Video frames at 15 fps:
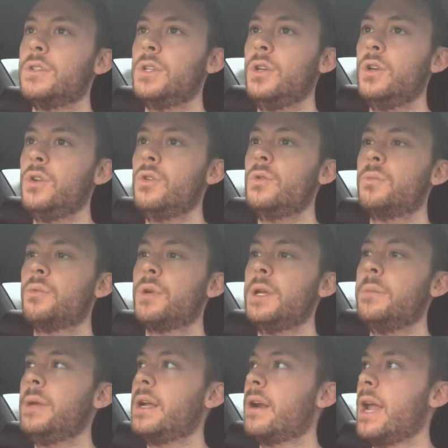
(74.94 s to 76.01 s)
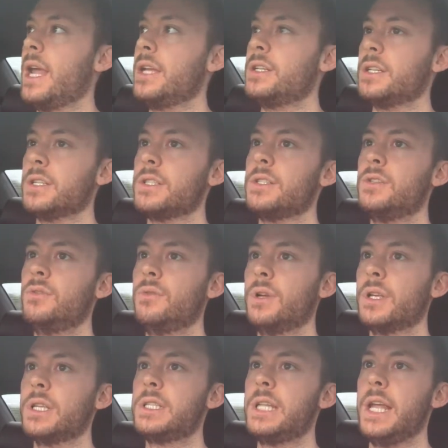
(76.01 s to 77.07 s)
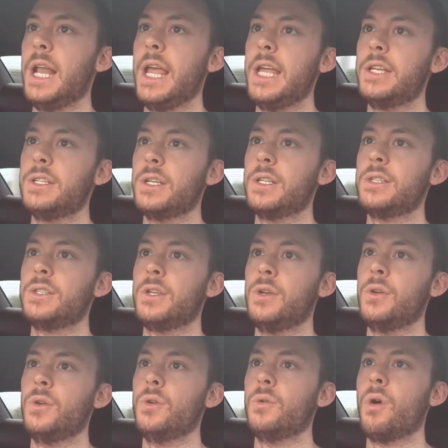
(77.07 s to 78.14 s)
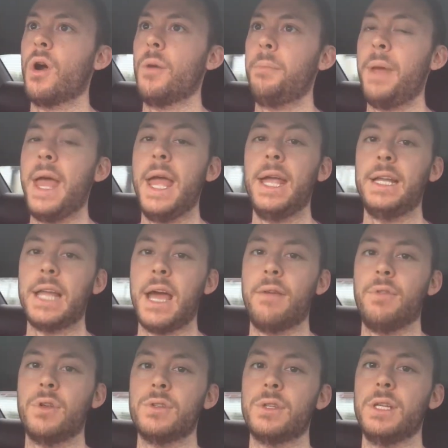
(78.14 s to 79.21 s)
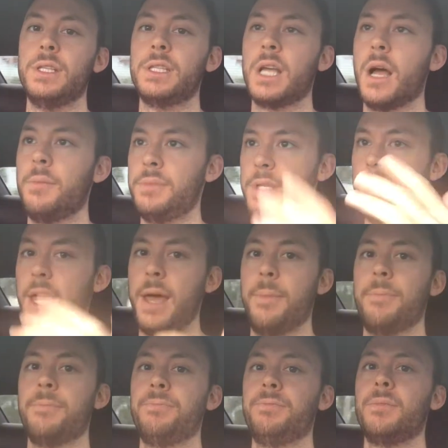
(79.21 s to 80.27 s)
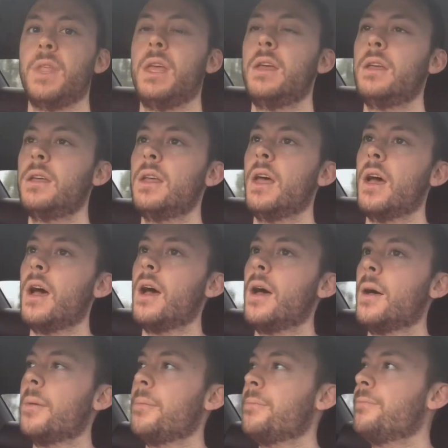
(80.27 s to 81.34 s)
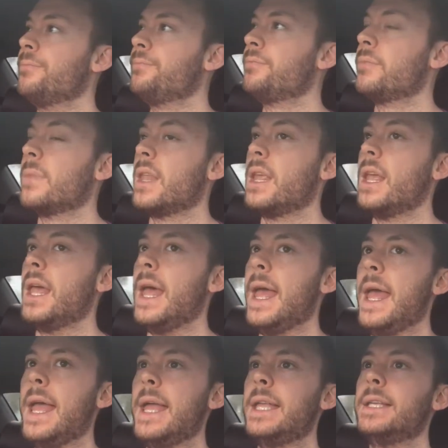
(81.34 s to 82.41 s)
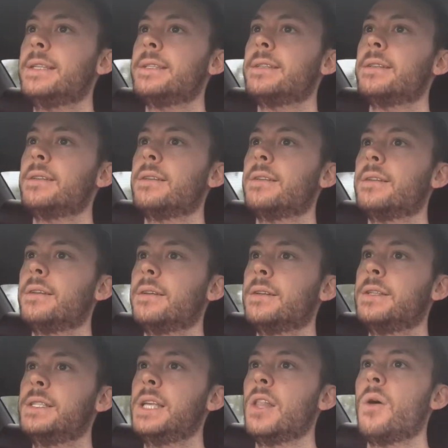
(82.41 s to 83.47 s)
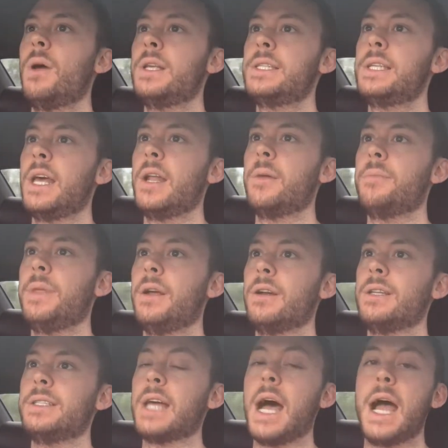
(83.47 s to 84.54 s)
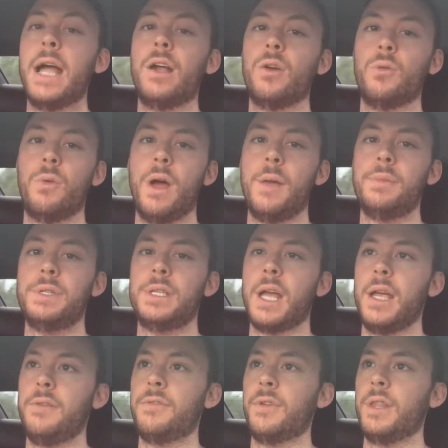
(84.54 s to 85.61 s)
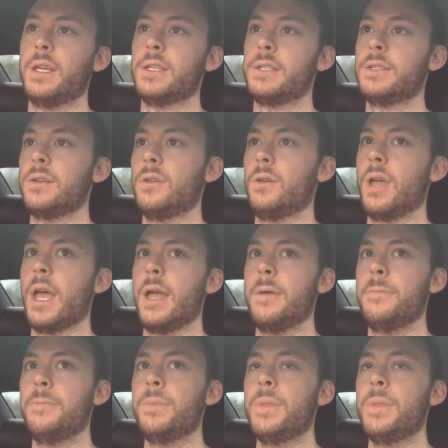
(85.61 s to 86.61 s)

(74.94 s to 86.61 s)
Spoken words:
to premier agents, to real estate agents who are paying to have those leads come to them. And Zillow has set up their entire website for this, okay?